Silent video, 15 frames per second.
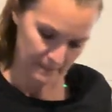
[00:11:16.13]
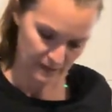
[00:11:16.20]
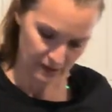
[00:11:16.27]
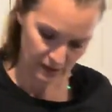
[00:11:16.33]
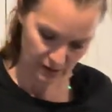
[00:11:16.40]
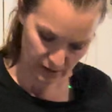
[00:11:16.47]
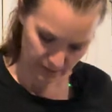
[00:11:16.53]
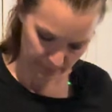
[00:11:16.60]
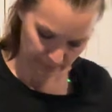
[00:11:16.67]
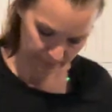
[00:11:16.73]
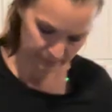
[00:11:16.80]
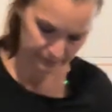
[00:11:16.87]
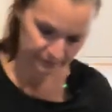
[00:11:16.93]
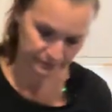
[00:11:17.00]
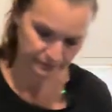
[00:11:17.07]
Okay,
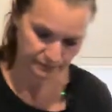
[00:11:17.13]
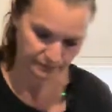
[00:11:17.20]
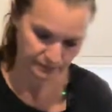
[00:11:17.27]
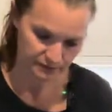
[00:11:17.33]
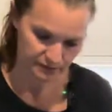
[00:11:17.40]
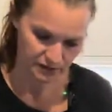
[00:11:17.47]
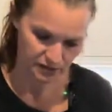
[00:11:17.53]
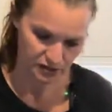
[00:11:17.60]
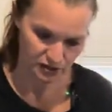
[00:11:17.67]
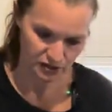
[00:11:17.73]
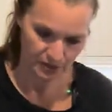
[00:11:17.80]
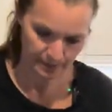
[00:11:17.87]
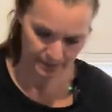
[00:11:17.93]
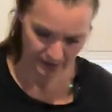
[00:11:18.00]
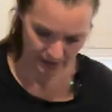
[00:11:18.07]
just
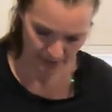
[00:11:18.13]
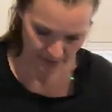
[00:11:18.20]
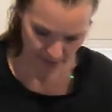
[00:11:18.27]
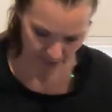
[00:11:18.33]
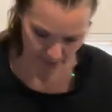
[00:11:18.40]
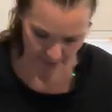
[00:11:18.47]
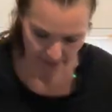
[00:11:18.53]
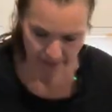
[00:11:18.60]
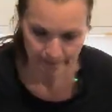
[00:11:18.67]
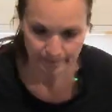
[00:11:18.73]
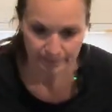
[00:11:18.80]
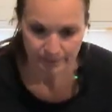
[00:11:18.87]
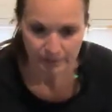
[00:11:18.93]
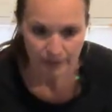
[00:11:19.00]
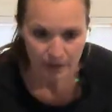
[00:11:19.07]
sop that up a little bit.
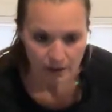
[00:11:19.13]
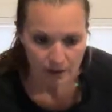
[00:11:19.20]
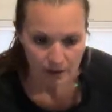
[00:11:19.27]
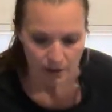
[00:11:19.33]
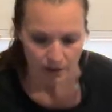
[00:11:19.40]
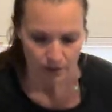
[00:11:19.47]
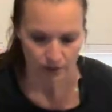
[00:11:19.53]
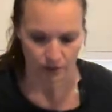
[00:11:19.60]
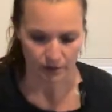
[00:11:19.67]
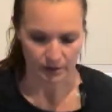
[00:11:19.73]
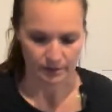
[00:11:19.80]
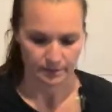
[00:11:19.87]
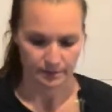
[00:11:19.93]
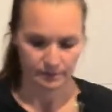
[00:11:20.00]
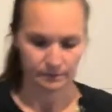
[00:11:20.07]
Okay,
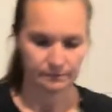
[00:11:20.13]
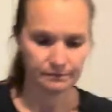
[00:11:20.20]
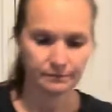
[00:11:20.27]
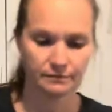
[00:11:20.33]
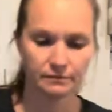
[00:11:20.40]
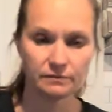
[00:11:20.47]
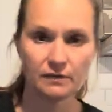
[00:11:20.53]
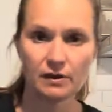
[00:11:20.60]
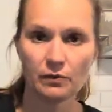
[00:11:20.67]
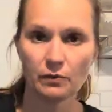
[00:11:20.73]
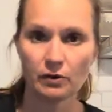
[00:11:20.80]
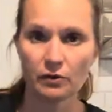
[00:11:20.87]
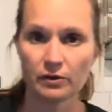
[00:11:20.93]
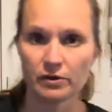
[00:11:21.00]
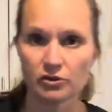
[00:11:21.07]
then we're
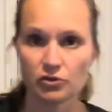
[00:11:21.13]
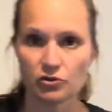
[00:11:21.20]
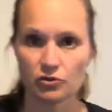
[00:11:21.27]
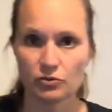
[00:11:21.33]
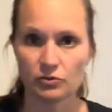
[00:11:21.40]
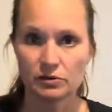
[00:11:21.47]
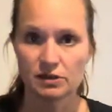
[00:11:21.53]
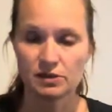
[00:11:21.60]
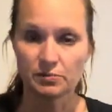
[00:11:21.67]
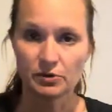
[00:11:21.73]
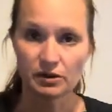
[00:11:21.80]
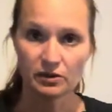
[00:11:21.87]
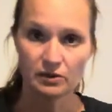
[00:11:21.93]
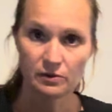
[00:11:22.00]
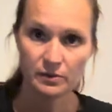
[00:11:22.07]
going to
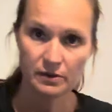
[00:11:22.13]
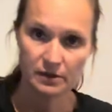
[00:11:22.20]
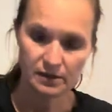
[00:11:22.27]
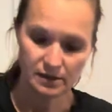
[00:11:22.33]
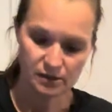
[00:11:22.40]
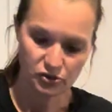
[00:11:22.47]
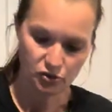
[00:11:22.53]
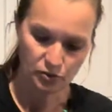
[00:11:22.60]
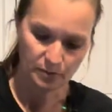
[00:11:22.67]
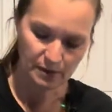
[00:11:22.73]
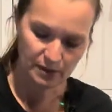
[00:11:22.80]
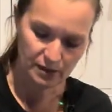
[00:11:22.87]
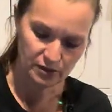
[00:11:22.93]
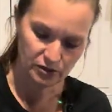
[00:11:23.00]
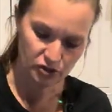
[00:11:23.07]
sprinkle it with the
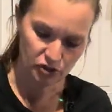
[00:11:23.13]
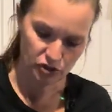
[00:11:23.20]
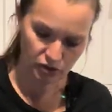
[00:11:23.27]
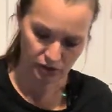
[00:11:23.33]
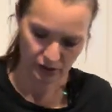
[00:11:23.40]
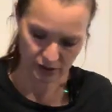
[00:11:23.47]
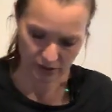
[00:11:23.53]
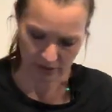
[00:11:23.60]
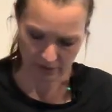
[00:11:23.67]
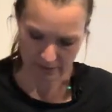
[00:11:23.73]
turbinado sugar.